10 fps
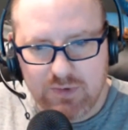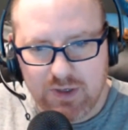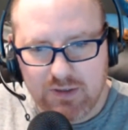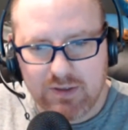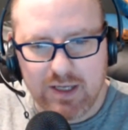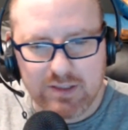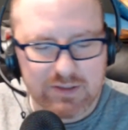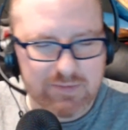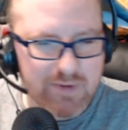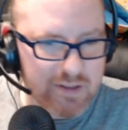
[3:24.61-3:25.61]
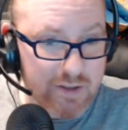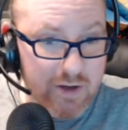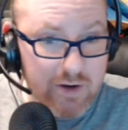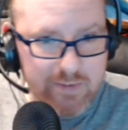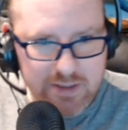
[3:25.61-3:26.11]
Well, the answer is probably
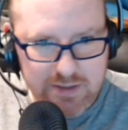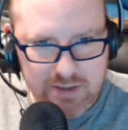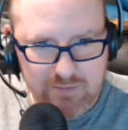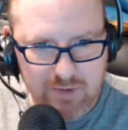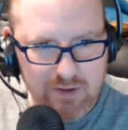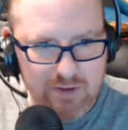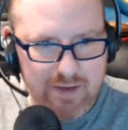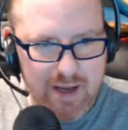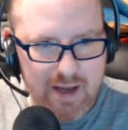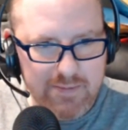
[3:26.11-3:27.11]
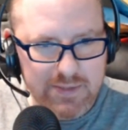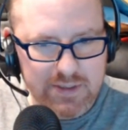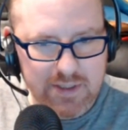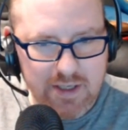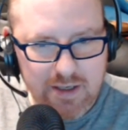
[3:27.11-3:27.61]
no because it can run all the
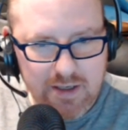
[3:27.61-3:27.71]
apps, right?